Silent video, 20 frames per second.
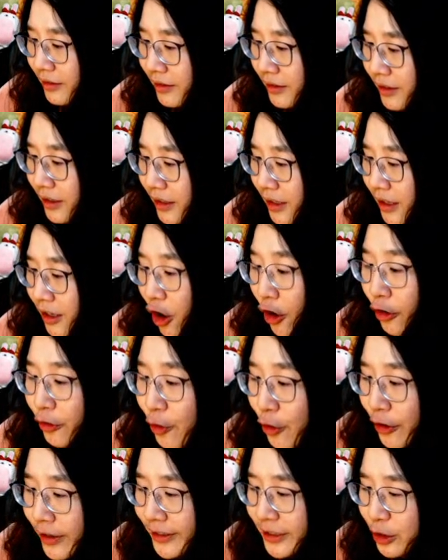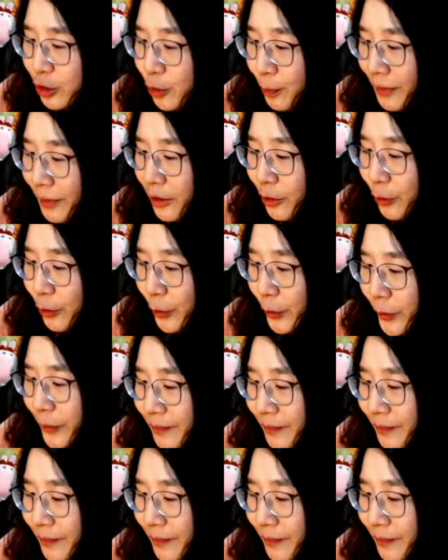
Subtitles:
Oh no, it's Super Lu.